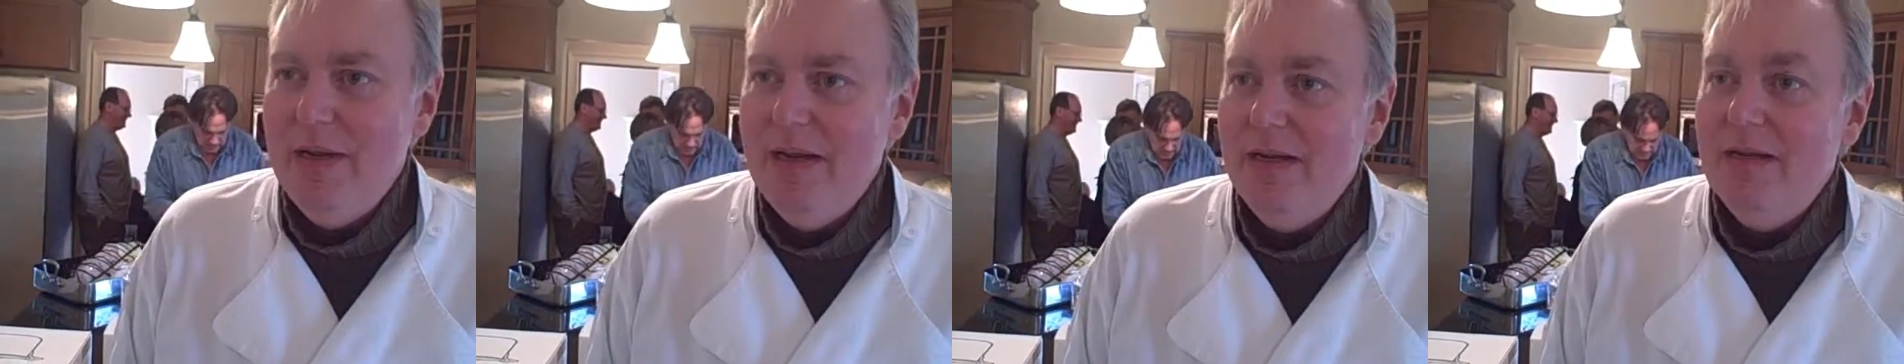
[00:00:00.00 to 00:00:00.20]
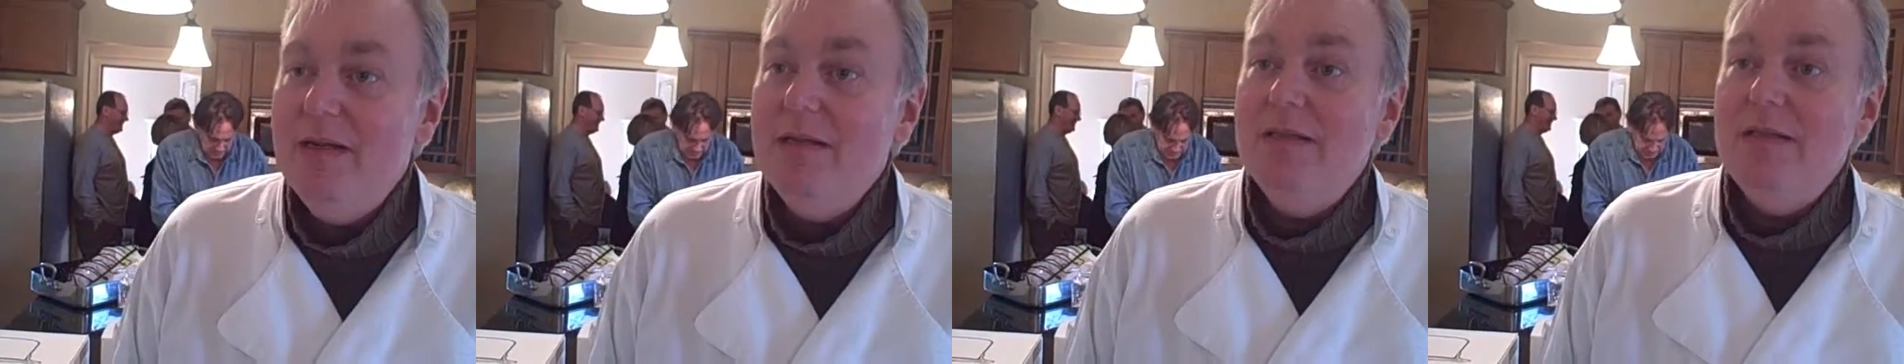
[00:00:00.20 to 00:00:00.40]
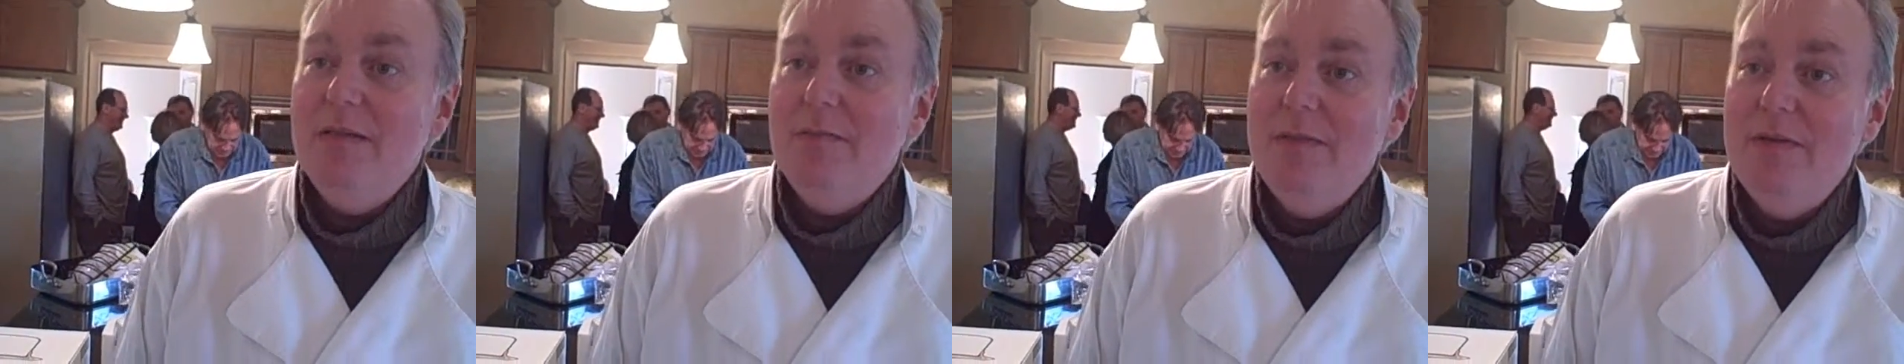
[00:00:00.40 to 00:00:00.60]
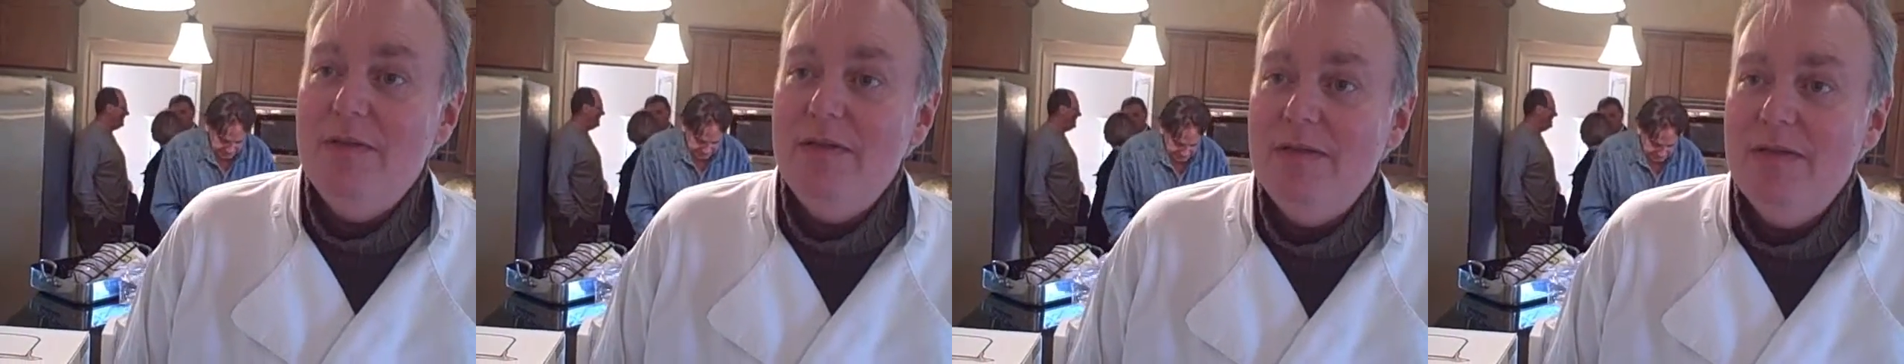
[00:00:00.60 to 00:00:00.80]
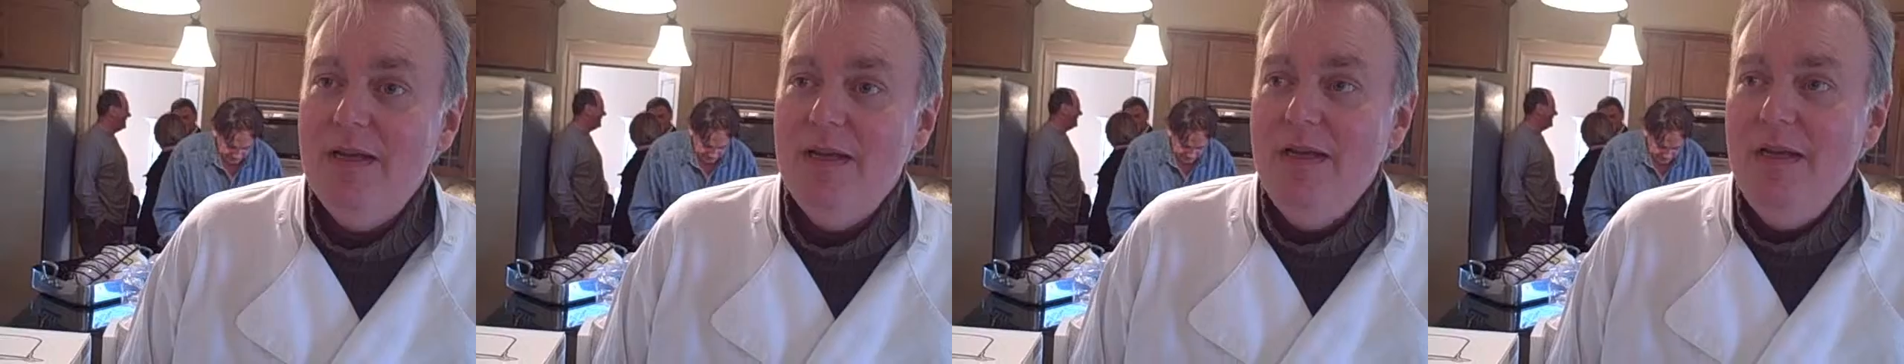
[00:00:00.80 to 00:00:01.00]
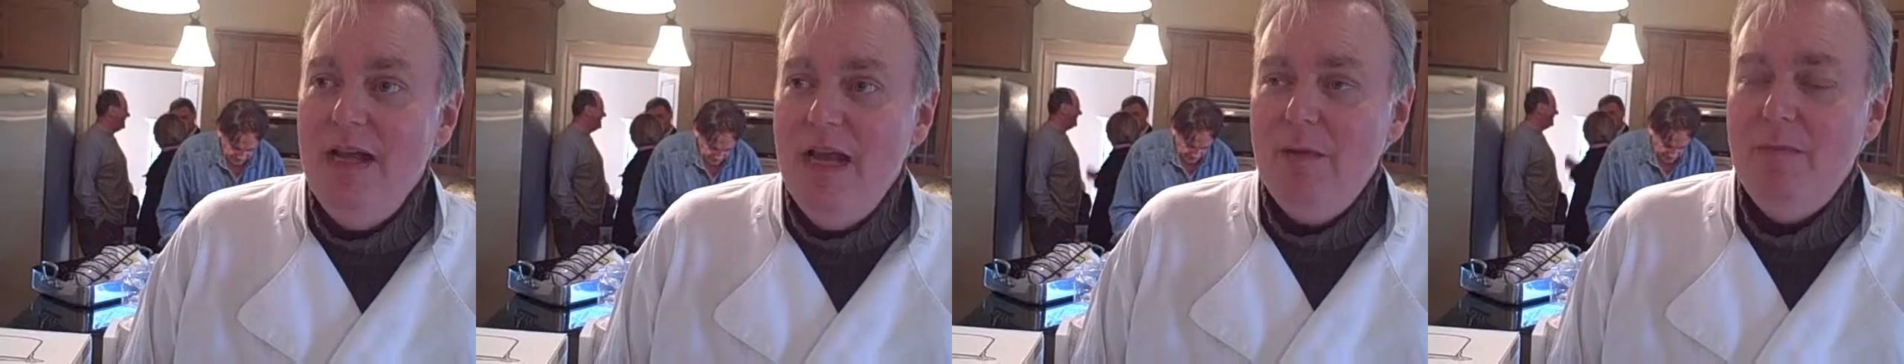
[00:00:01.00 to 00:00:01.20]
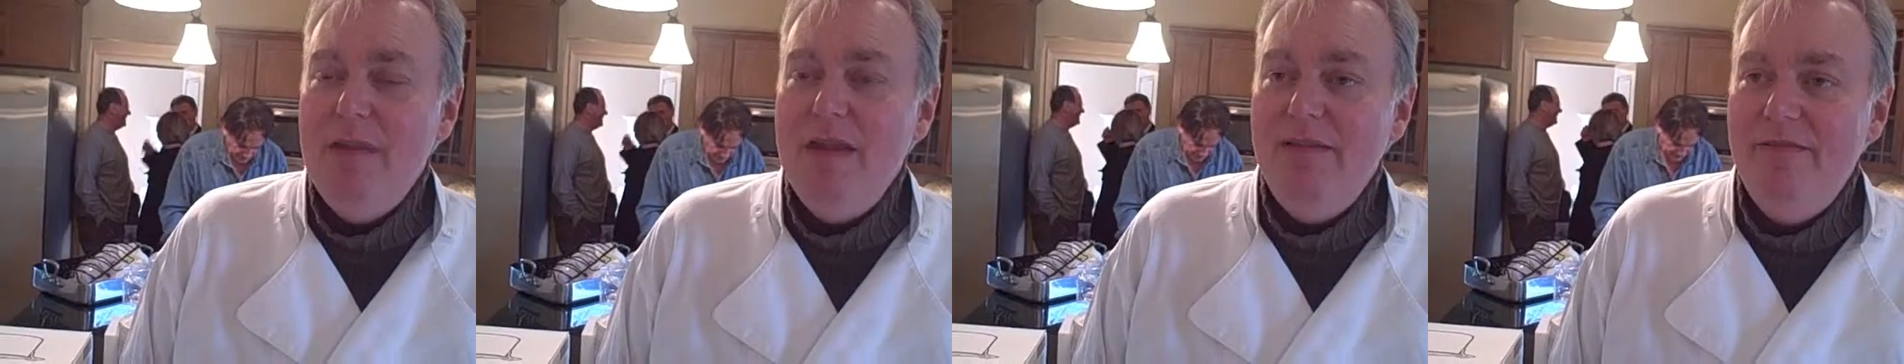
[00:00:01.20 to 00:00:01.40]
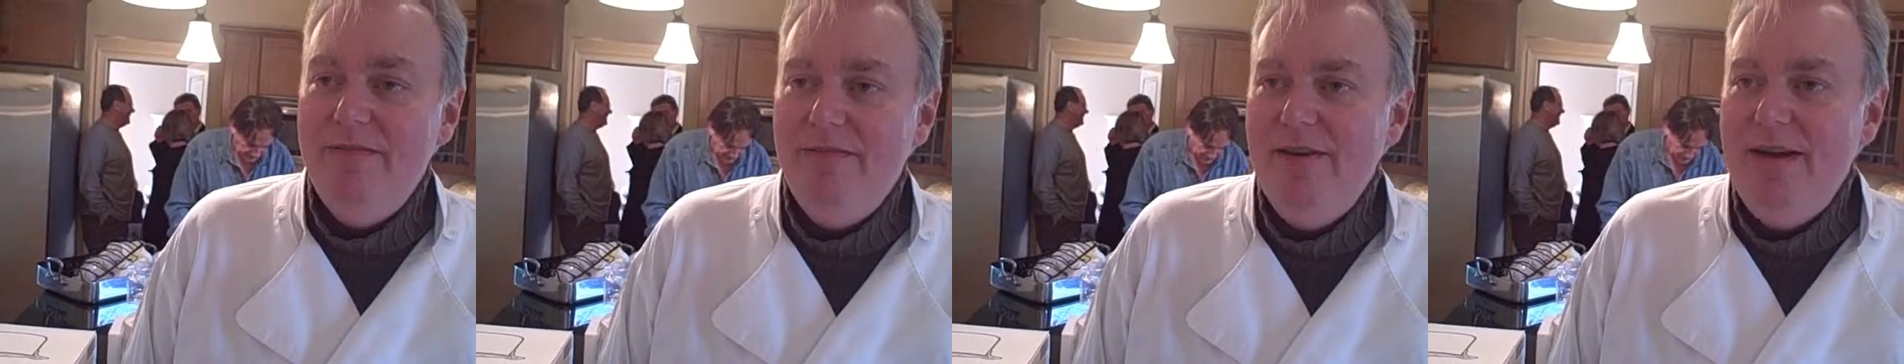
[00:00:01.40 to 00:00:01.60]
my customers and
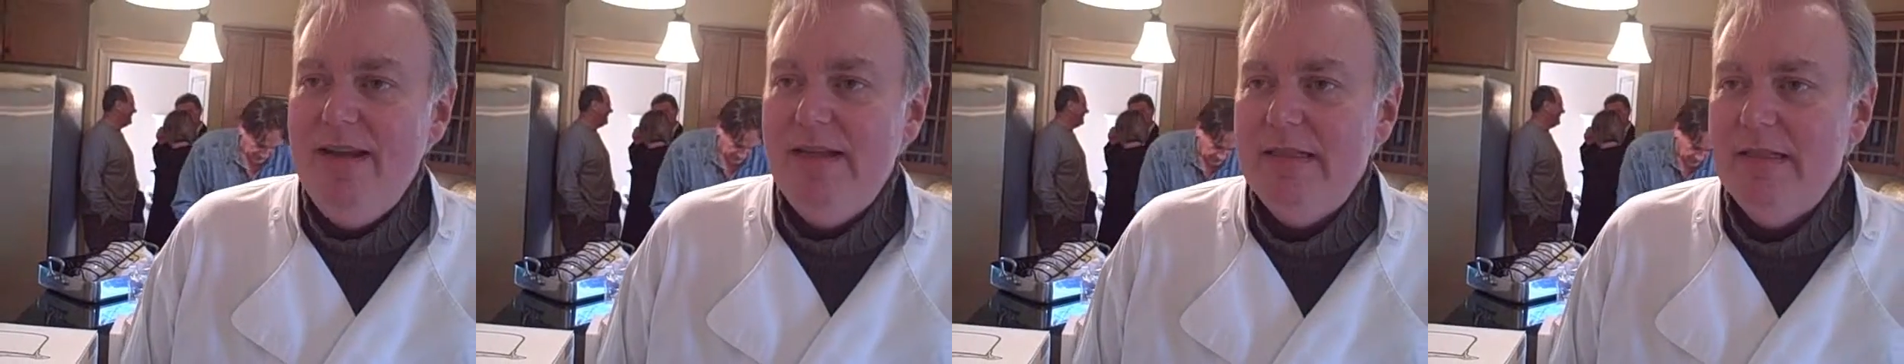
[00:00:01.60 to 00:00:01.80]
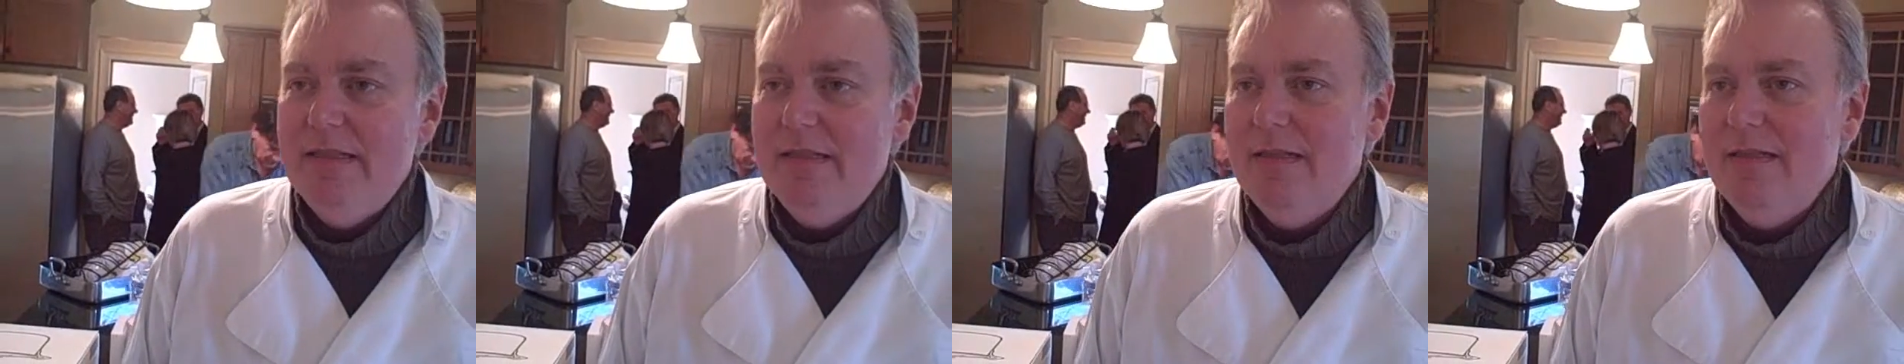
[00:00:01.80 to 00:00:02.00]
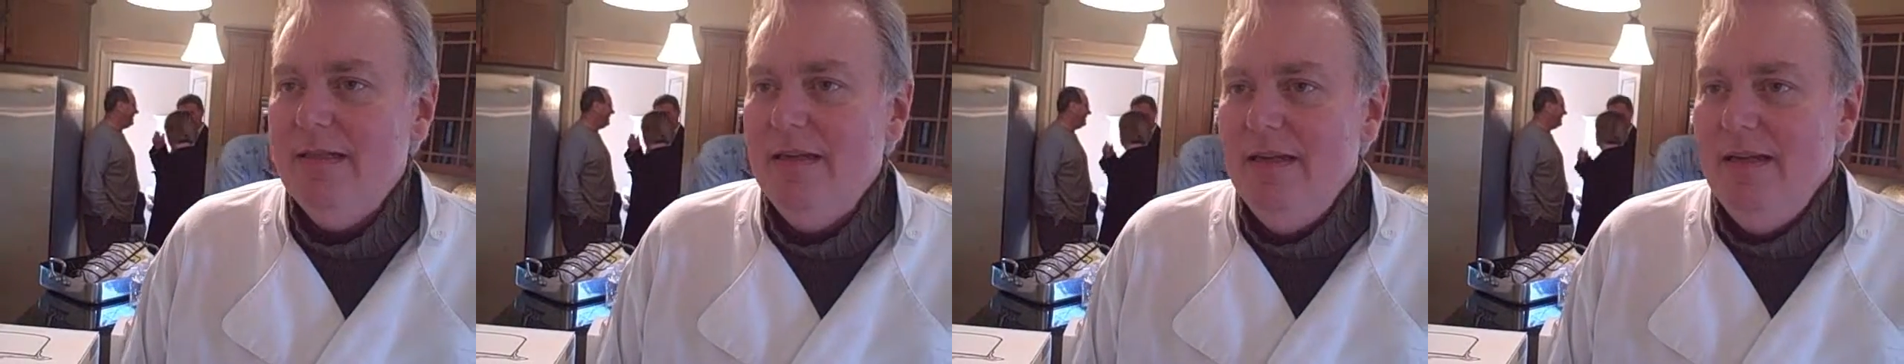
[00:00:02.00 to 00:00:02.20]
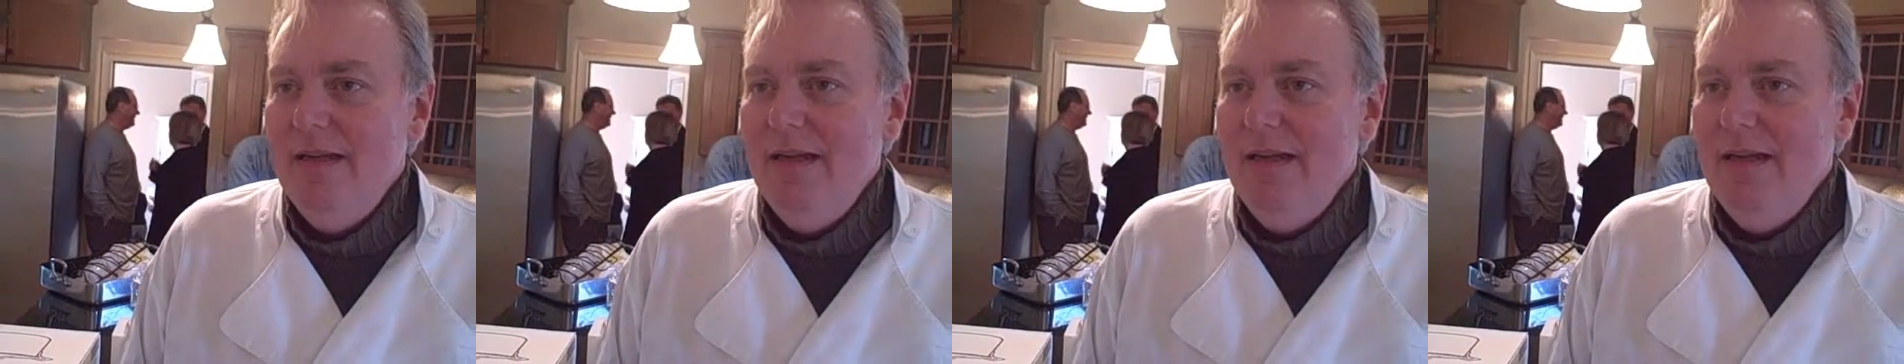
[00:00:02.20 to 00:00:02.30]
my friends.